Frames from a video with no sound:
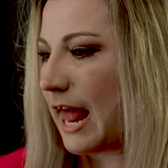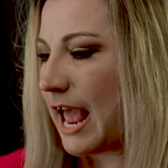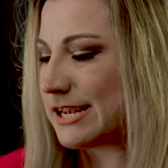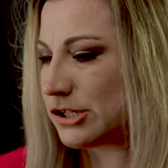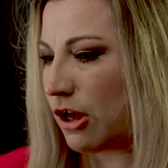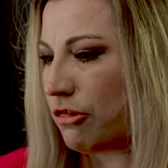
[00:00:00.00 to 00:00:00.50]
I
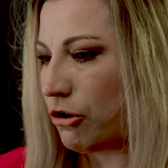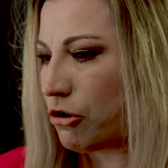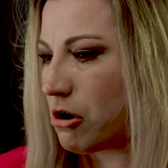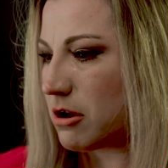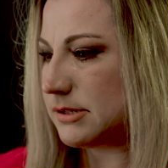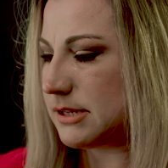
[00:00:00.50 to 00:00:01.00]
saw the
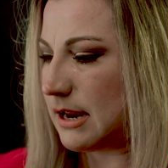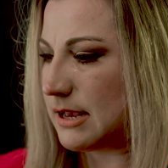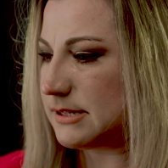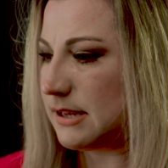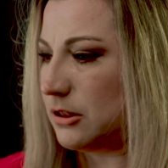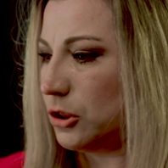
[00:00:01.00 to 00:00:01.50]
cross, and I
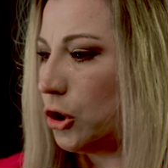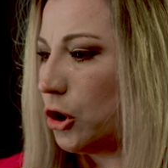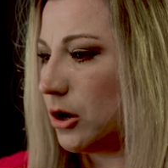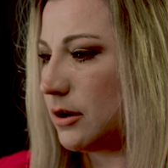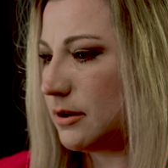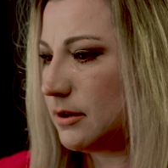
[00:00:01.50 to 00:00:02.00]
said,
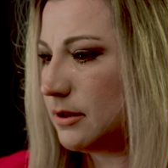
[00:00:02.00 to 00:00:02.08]
look,